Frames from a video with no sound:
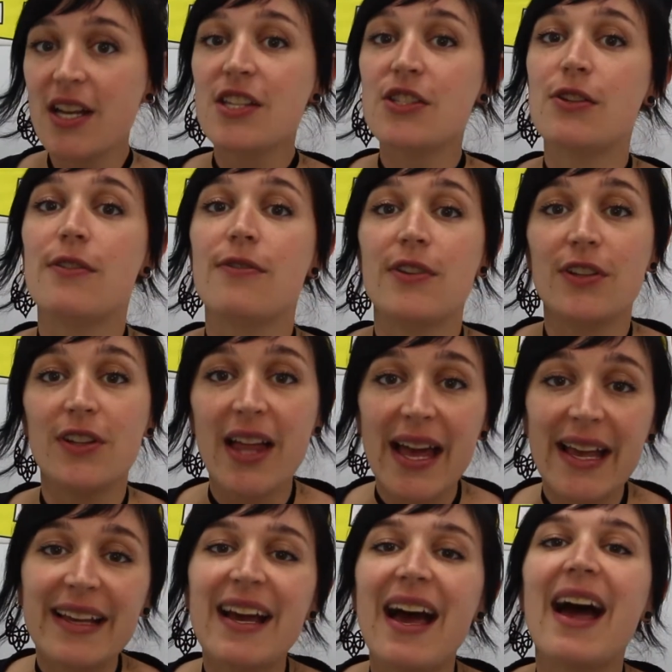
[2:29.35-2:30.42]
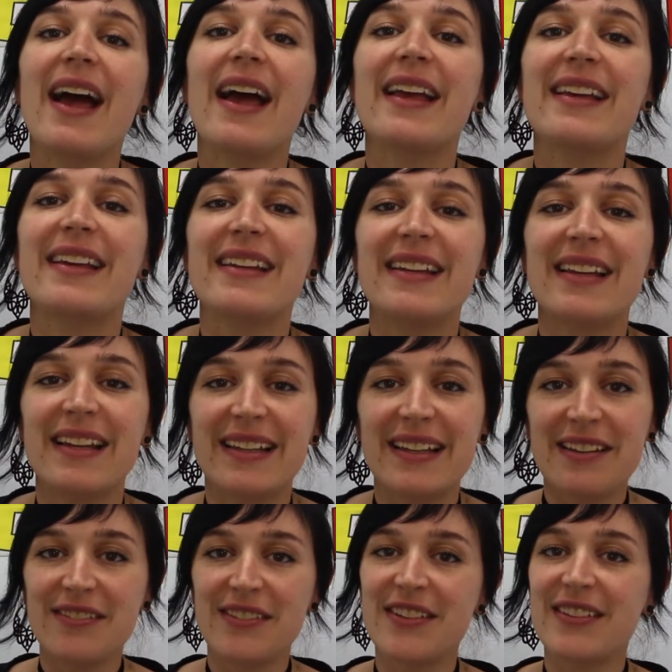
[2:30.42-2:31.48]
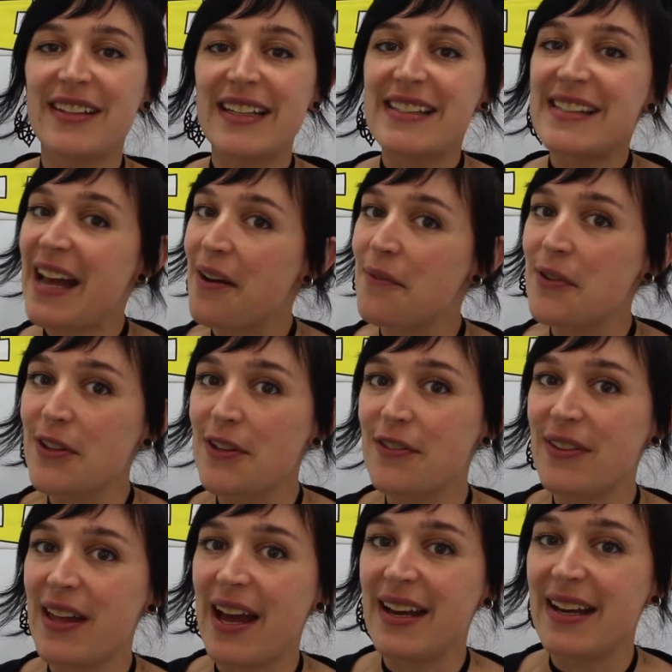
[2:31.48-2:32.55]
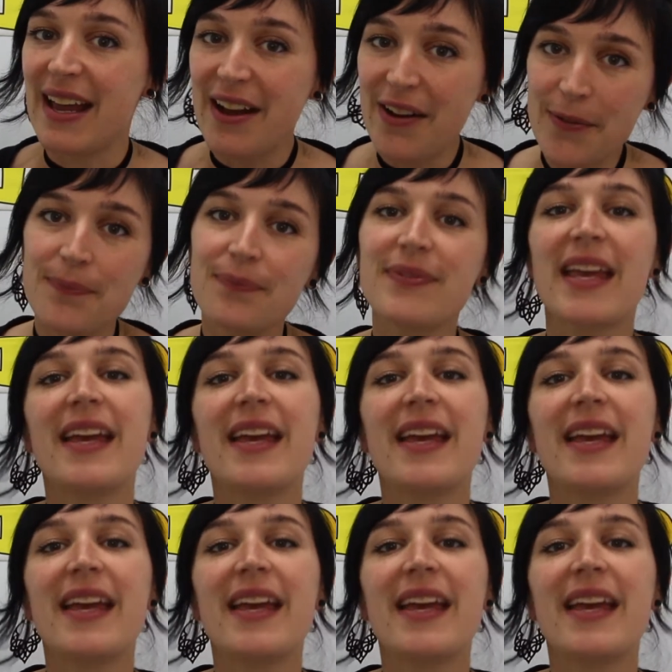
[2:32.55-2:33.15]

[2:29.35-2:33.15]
So if you like, I can give you an example of that now.